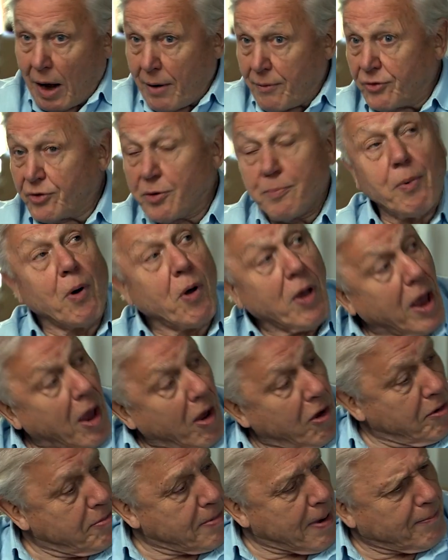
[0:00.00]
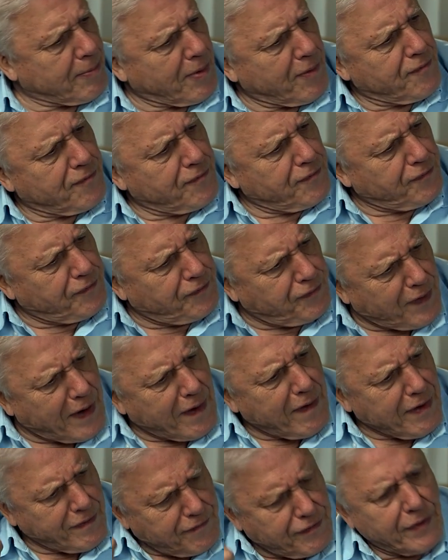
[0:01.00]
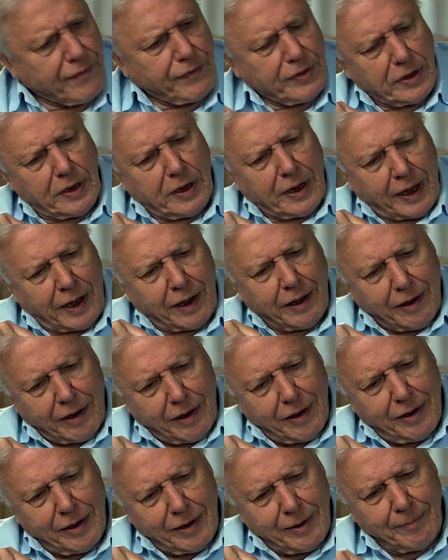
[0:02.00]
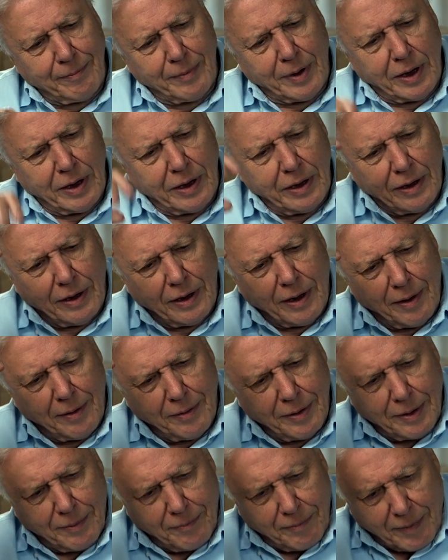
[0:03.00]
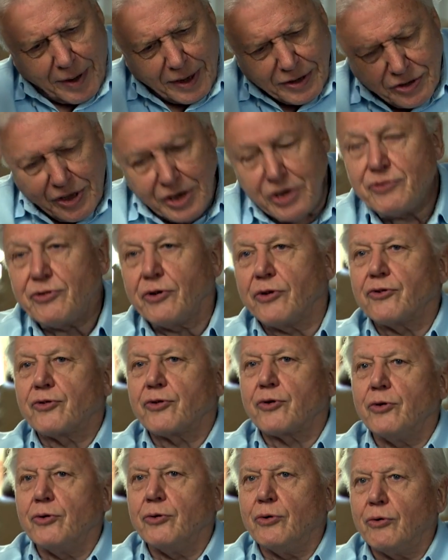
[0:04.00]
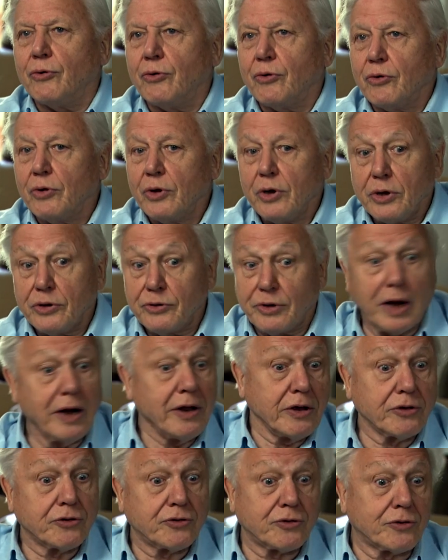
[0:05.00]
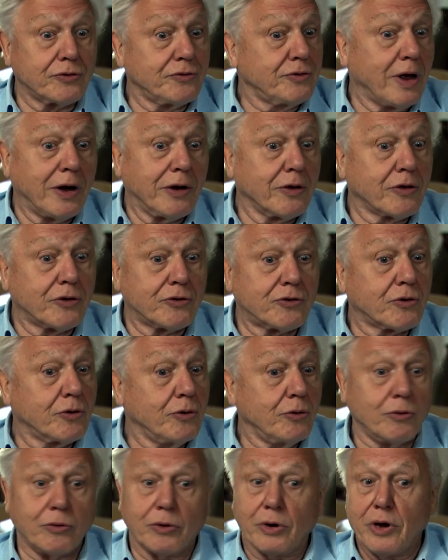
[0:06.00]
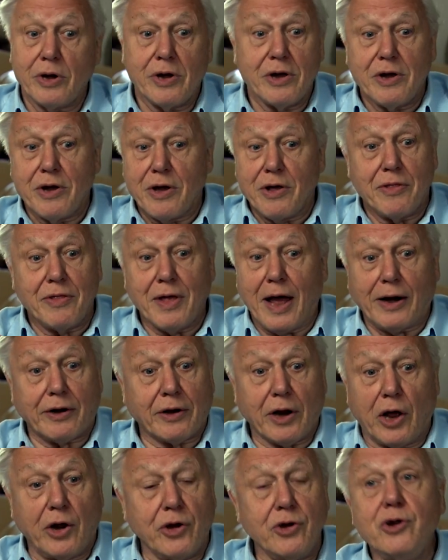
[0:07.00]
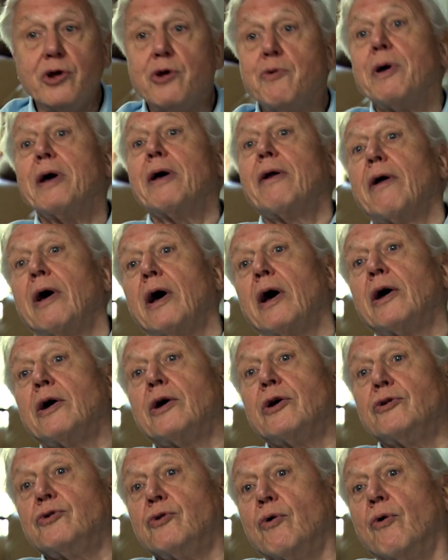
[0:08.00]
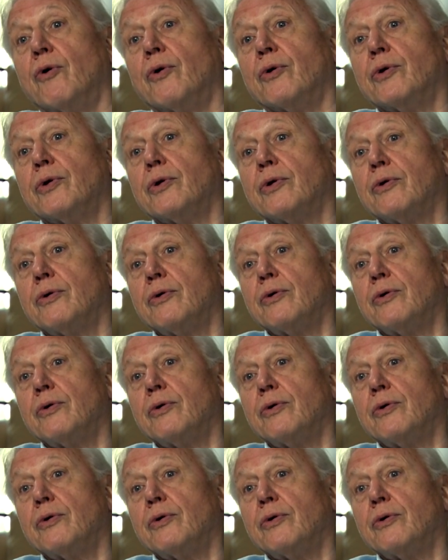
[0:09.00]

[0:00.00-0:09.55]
I was a boy, I remember very vividly my teacher at school telling the school that a new era had dawned,